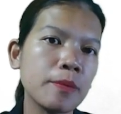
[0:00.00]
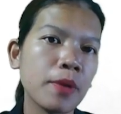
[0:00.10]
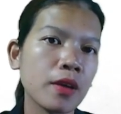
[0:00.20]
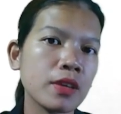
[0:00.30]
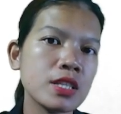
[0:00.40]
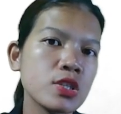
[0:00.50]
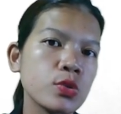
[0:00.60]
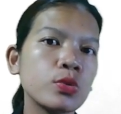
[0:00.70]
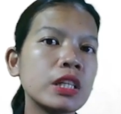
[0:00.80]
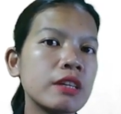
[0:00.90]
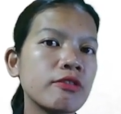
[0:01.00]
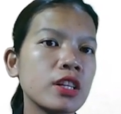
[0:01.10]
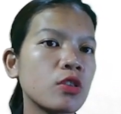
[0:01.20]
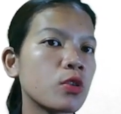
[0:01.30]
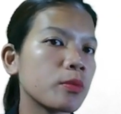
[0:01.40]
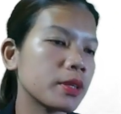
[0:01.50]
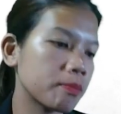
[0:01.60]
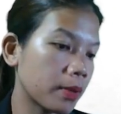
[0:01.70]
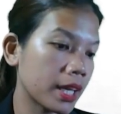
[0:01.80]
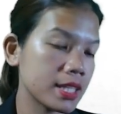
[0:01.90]
parents who live in urban
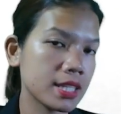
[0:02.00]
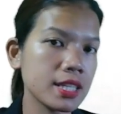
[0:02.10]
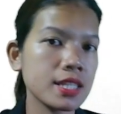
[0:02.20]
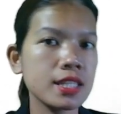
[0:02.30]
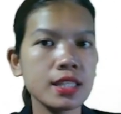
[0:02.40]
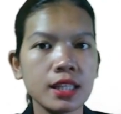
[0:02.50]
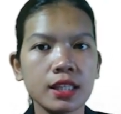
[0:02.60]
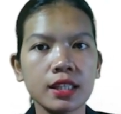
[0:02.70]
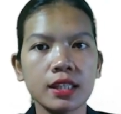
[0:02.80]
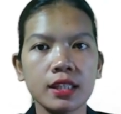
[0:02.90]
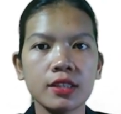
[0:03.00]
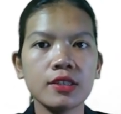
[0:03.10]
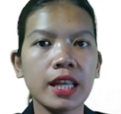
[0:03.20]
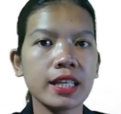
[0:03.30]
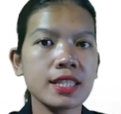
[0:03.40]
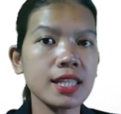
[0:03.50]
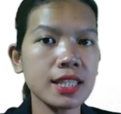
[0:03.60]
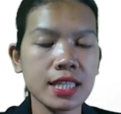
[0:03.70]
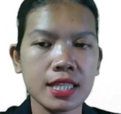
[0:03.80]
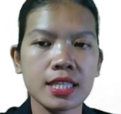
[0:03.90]
places, like
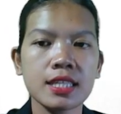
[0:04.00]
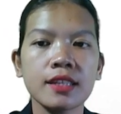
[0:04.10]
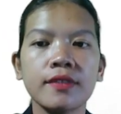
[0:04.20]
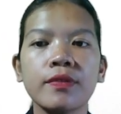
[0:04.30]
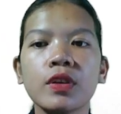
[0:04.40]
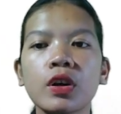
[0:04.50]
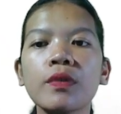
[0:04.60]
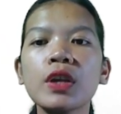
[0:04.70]
cities. No?